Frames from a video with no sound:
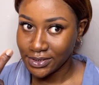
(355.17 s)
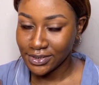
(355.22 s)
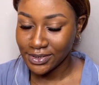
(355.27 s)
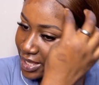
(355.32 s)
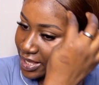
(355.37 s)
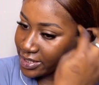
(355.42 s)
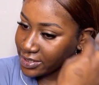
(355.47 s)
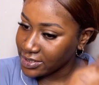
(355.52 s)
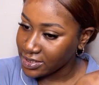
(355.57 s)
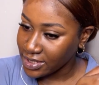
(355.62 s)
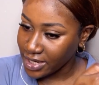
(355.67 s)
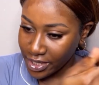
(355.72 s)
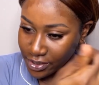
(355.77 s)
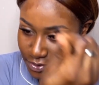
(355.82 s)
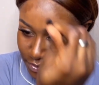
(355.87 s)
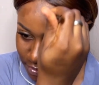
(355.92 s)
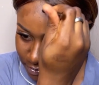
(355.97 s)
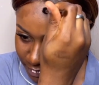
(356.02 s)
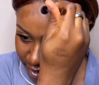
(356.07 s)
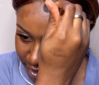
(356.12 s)
And I
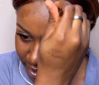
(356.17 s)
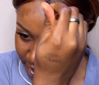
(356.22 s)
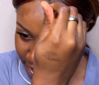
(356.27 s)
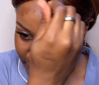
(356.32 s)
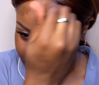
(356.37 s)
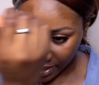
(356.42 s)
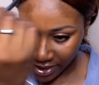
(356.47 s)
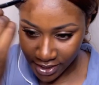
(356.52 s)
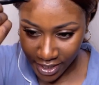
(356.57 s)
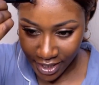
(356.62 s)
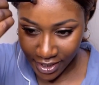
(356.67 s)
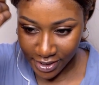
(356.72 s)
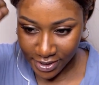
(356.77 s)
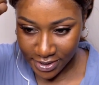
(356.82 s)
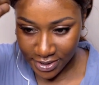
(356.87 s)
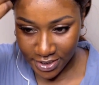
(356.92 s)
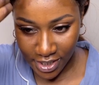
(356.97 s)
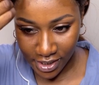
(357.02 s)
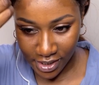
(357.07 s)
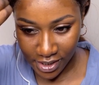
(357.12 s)
use my hairline
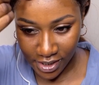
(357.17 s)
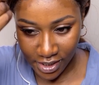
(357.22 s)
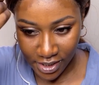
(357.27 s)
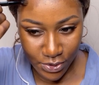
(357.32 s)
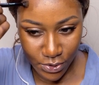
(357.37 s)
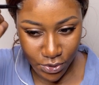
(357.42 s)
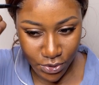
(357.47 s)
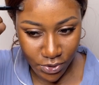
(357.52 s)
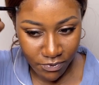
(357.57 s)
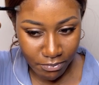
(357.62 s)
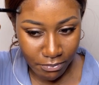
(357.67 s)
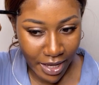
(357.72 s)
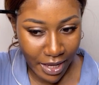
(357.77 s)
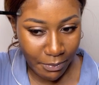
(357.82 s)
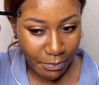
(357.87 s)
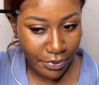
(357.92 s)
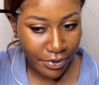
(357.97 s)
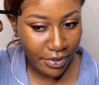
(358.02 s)
as a sort of map.